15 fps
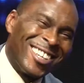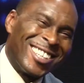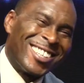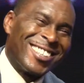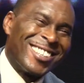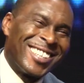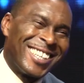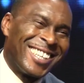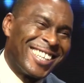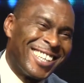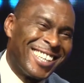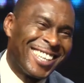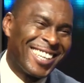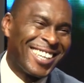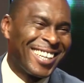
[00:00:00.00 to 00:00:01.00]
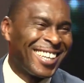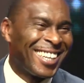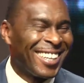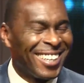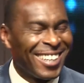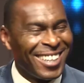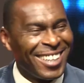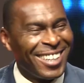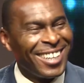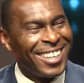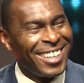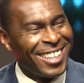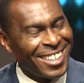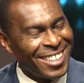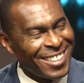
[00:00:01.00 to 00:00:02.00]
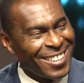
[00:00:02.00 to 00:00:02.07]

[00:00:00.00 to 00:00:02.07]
But I do know you're an architect. I do